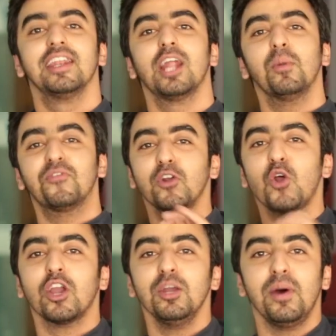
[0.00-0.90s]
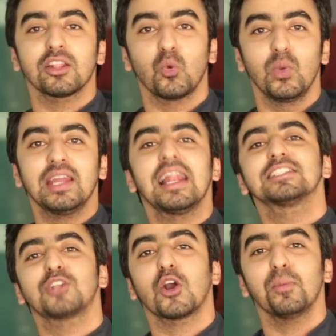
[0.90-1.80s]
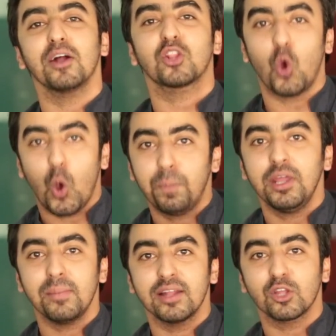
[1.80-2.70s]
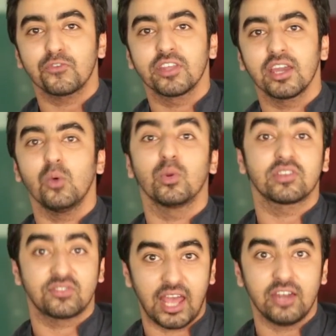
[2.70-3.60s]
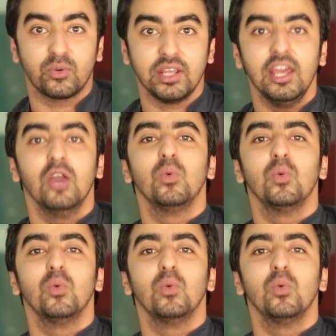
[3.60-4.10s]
Now before talking about the week, let's talk about the opening month of the year which is January